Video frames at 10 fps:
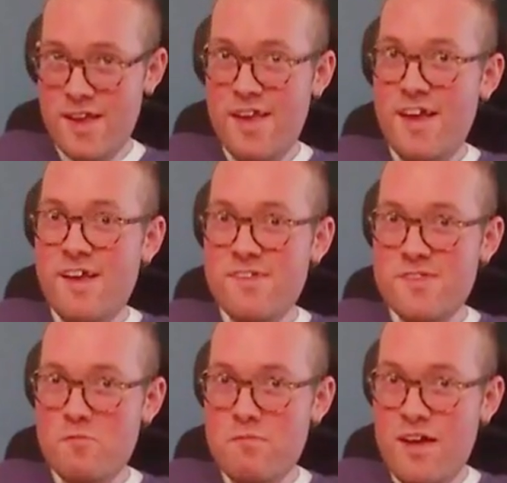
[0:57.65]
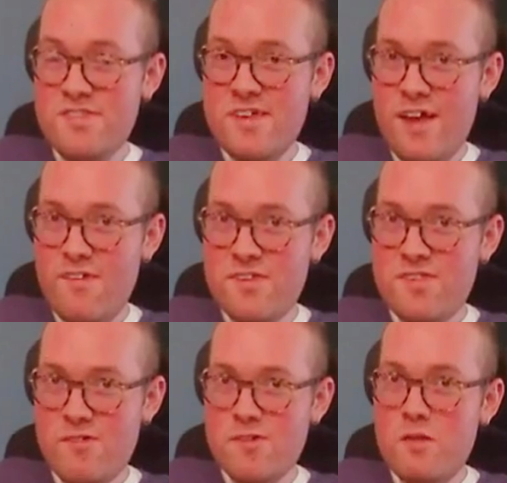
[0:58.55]
And my stylist,
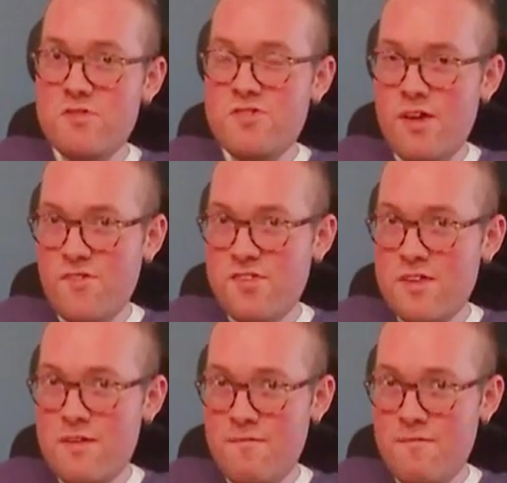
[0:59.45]
her name is Chelsea.